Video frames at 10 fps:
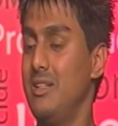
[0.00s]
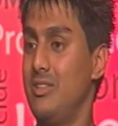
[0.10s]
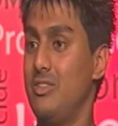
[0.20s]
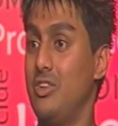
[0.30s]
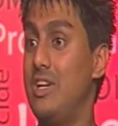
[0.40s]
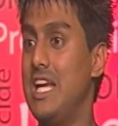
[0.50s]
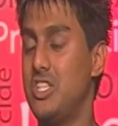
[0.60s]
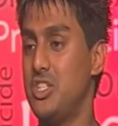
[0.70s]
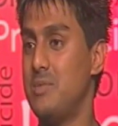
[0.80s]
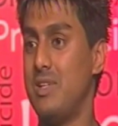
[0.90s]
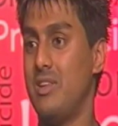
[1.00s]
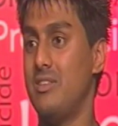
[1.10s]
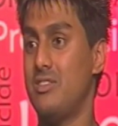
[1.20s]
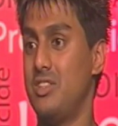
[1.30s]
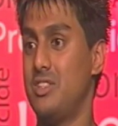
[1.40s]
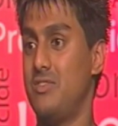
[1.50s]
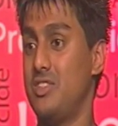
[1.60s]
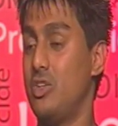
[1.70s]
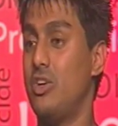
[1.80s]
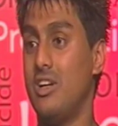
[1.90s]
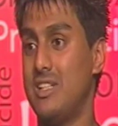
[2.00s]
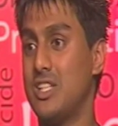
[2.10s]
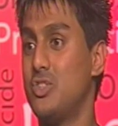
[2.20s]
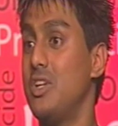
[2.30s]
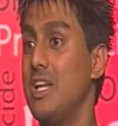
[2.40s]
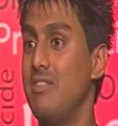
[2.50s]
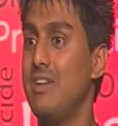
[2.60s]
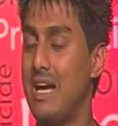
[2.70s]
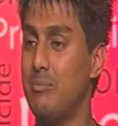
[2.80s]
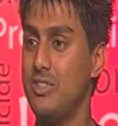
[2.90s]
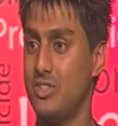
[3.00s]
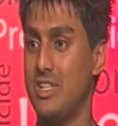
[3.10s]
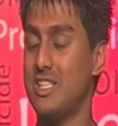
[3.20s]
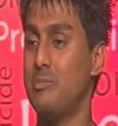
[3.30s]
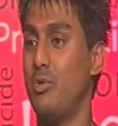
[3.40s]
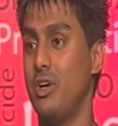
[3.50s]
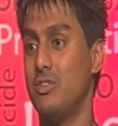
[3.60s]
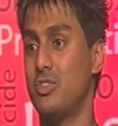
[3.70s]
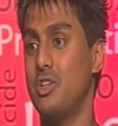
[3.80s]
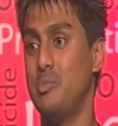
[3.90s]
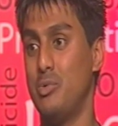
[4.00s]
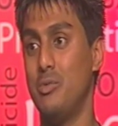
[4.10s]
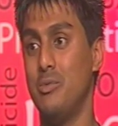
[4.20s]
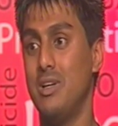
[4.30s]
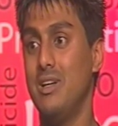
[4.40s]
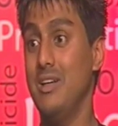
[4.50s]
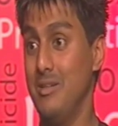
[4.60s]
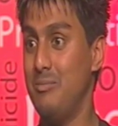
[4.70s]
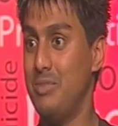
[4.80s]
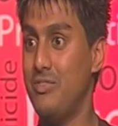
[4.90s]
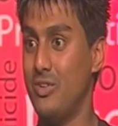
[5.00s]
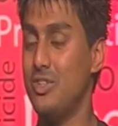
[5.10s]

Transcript: relationships and such physical contact shouldn't even happen. So that's the point I was trying to put before.